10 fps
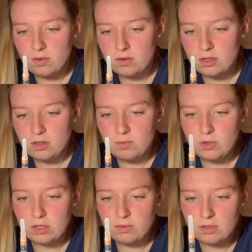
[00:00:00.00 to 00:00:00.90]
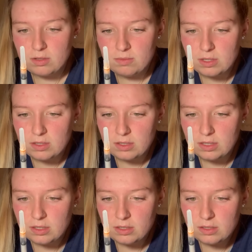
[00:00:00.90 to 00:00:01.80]
1.1
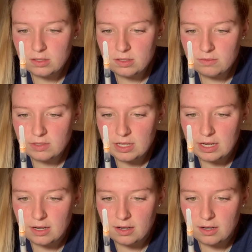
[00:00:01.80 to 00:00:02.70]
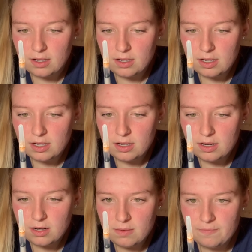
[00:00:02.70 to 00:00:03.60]
milliliters of air
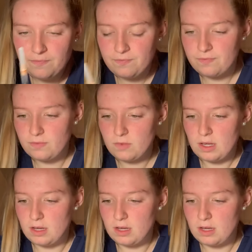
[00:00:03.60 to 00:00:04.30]
here. Okay.